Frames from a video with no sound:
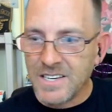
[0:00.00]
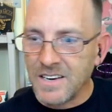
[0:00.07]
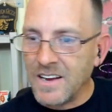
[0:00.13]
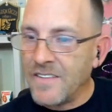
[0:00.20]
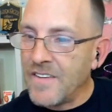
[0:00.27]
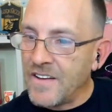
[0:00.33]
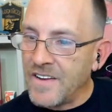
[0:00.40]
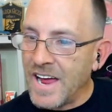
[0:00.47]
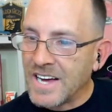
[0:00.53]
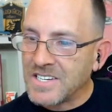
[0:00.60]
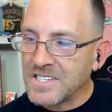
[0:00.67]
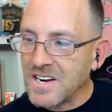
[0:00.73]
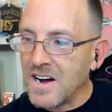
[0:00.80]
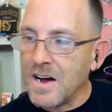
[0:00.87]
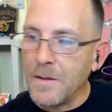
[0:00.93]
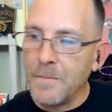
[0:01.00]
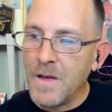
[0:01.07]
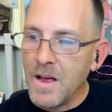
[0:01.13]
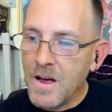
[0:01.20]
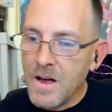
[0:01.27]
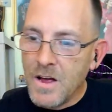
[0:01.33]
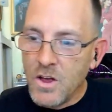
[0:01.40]
And the next time
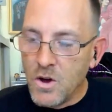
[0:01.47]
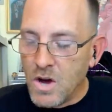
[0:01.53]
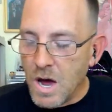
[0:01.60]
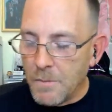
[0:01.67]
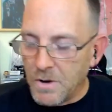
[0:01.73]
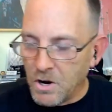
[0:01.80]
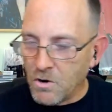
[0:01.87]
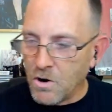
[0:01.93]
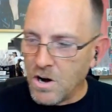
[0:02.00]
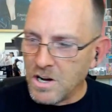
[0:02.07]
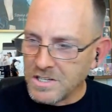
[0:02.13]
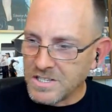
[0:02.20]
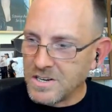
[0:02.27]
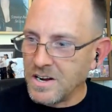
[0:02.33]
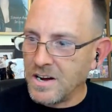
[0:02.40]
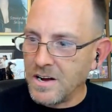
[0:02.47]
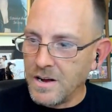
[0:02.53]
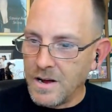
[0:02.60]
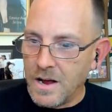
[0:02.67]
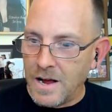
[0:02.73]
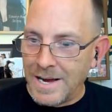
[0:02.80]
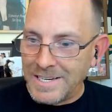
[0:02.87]
you come across a
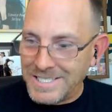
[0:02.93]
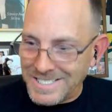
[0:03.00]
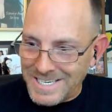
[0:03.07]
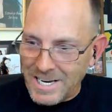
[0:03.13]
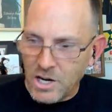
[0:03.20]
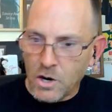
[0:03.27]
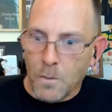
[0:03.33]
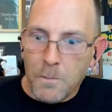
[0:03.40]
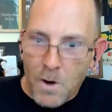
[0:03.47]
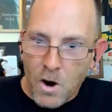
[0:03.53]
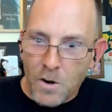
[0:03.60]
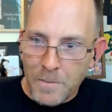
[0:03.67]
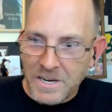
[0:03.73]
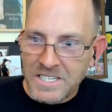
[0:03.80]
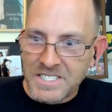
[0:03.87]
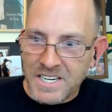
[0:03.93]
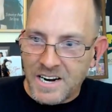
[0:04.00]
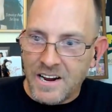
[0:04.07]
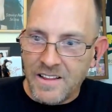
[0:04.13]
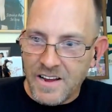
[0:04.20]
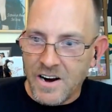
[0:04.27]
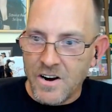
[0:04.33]
single Barbie
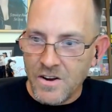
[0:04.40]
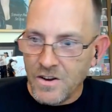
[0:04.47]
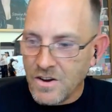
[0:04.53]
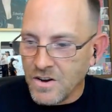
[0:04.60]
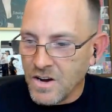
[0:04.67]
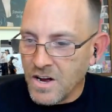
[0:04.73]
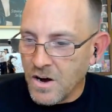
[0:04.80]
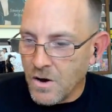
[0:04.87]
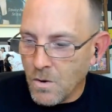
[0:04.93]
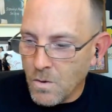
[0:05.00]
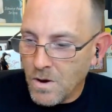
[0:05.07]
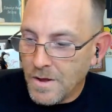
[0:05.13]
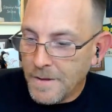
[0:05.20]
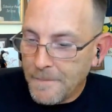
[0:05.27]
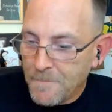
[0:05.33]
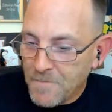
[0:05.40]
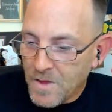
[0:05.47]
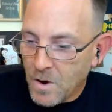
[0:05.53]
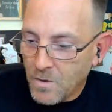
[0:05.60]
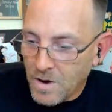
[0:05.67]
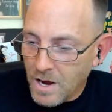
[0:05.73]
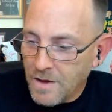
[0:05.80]
sitting there, you can go,
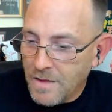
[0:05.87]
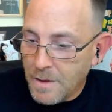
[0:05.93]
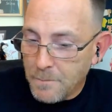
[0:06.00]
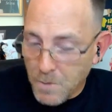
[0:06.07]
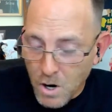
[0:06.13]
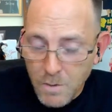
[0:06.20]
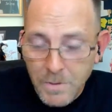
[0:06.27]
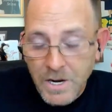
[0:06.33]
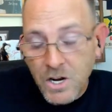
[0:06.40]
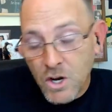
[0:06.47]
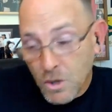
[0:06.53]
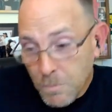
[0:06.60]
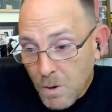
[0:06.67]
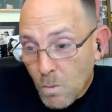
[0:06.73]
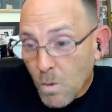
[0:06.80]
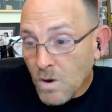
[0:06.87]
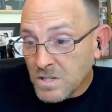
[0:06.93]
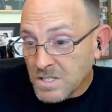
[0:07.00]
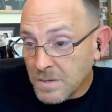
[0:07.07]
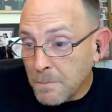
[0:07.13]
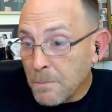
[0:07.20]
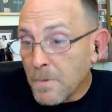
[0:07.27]
okay, that Barbie could be worth
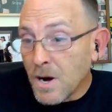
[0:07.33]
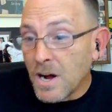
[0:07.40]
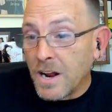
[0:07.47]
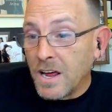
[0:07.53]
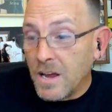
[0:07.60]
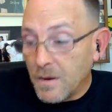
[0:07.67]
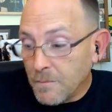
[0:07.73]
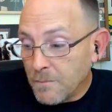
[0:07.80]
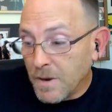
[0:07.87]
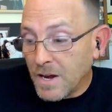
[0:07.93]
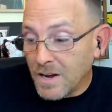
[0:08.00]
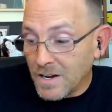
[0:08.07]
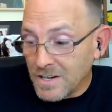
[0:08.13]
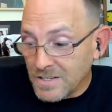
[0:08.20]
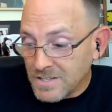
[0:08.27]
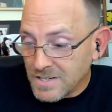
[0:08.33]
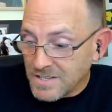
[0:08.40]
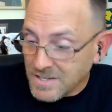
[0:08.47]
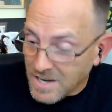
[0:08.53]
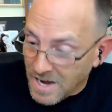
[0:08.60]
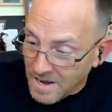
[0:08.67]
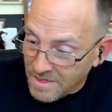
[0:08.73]
some money because it's
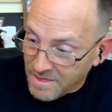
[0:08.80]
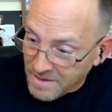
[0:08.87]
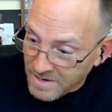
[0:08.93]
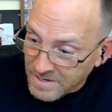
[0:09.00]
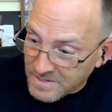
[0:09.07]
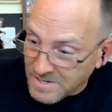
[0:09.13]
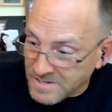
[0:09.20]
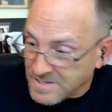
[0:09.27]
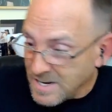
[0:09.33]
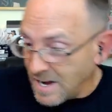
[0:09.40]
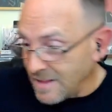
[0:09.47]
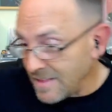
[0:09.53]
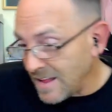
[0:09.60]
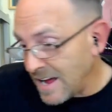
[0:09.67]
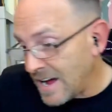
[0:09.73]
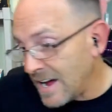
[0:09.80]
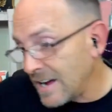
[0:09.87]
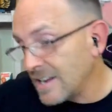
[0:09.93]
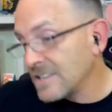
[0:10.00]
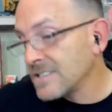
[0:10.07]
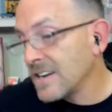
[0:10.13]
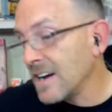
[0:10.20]
got this, it's got that,
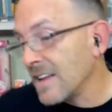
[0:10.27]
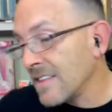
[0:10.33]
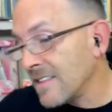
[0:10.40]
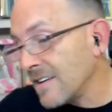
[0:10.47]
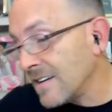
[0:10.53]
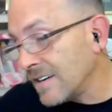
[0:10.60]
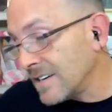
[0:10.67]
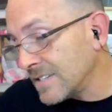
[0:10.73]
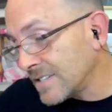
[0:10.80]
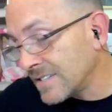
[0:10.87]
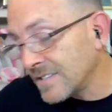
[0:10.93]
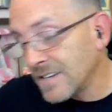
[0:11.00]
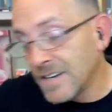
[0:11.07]
it's got this.